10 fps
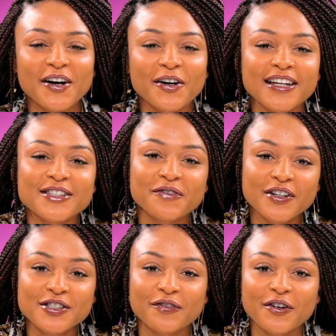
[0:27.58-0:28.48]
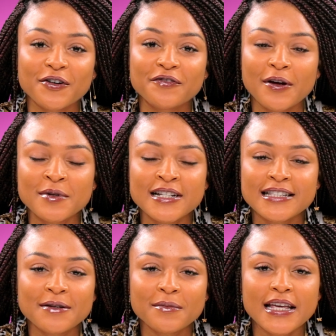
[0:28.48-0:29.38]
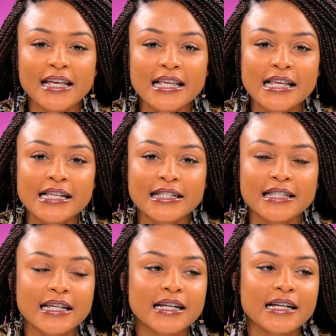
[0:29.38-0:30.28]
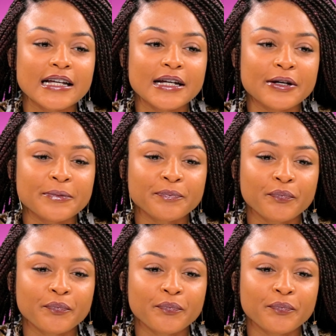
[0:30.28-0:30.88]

Okay, so first of all, feminism is the